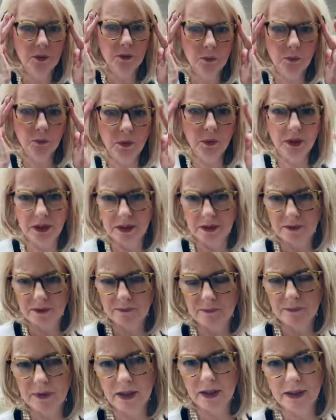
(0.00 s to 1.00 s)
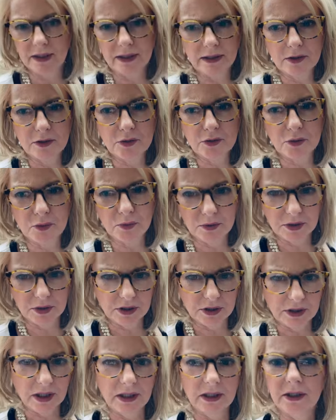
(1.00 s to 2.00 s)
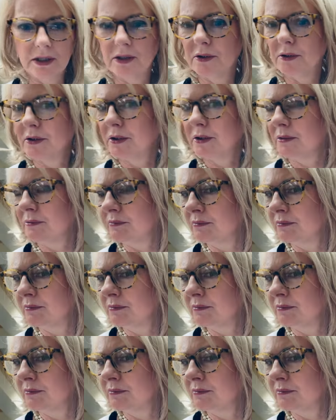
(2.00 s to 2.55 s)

with a little tortoiseshell look.